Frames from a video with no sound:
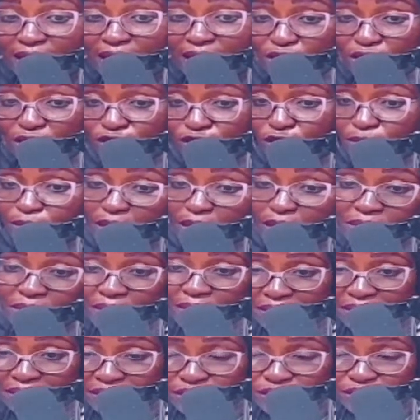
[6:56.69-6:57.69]
customary
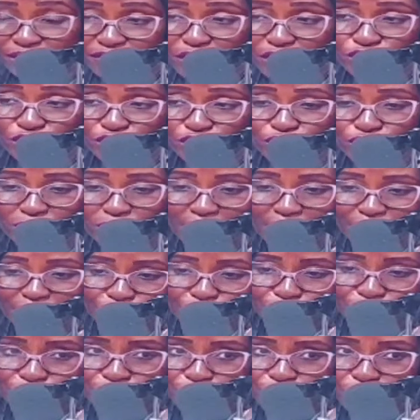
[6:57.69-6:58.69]
marriage, of course, to a
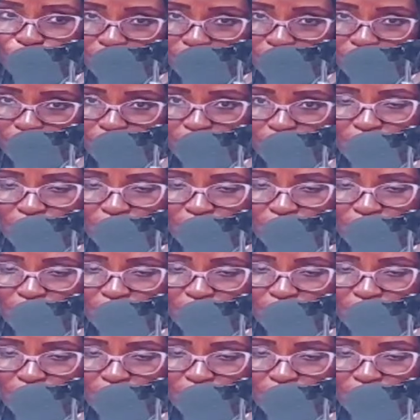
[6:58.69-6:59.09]
statutory one.